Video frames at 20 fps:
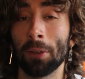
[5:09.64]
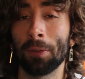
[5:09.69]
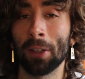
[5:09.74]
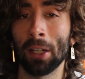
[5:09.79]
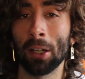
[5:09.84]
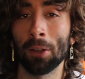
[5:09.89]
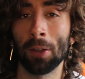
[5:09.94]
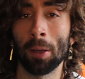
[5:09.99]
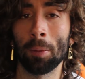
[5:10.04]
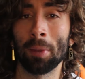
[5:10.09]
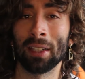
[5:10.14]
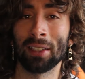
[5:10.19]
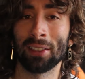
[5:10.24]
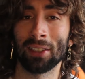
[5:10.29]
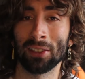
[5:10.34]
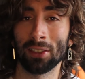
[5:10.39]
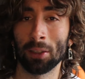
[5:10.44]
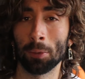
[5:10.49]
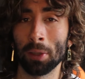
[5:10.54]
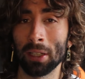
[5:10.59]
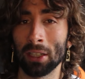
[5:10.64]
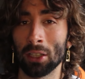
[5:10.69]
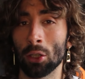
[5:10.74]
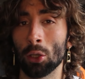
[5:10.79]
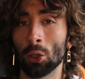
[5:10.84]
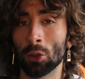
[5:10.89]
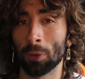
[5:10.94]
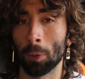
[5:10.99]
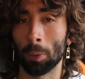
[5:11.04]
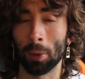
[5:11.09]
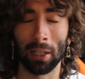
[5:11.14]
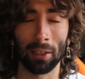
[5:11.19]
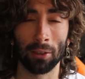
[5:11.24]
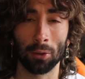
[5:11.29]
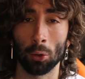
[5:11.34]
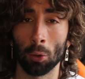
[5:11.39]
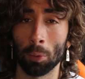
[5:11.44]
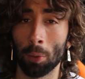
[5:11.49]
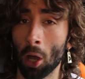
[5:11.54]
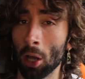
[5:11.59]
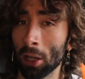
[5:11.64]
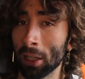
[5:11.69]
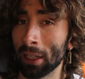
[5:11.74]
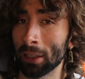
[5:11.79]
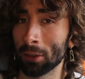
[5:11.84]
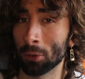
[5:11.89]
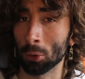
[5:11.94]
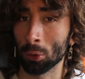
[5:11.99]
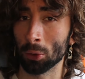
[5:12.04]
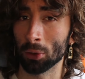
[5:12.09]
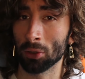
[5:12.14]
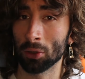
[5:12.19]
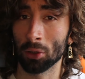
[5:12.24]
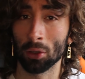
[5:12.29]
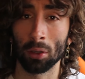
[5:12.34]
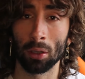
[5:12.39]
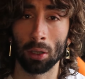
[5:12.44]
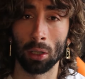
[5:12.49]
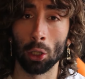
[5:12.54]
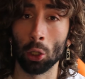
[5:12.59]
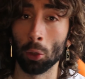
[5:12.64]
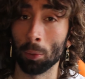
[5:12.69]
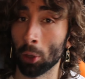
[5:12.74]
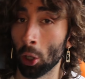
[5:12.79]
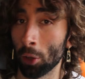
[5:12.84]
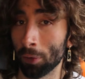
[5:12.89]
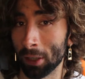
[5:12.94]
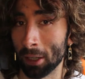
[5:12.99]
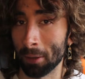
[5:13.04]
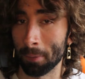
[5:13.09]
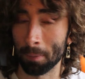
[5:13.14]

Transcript: but the fear of him and his sister being used for political bargaining tools loomed over